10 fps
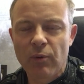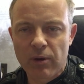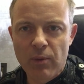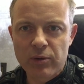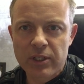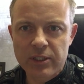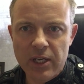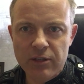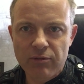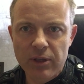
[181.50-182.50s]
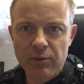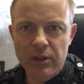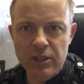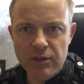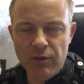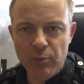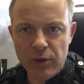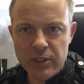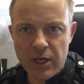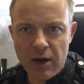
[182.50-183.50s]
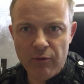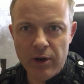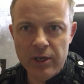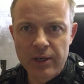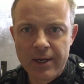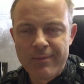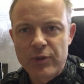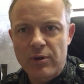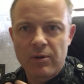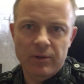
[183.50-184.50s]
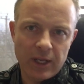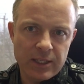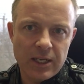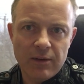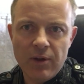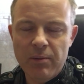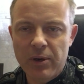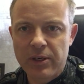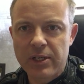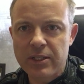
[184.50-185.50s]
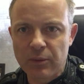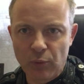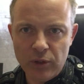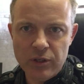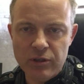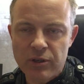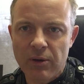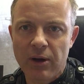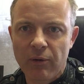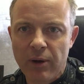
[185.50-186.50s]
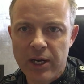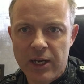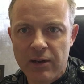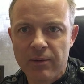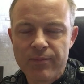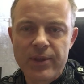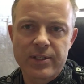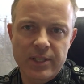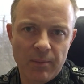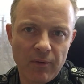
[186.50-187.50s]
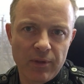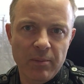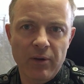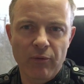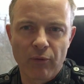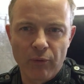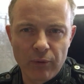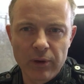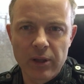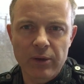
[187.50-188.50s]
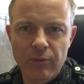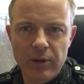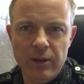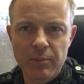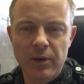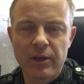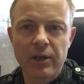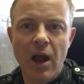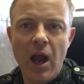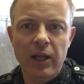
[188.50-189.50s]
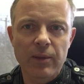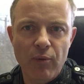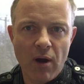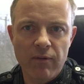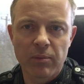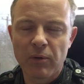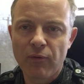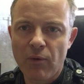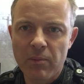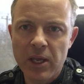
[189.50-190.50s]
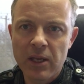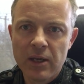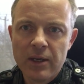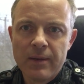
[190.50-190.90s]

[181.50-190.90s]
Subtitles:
to work most successfully with each of the books that I've written. So like I said, I've got about a dozen books or so out right now. Some of them have really been highly profitable for me,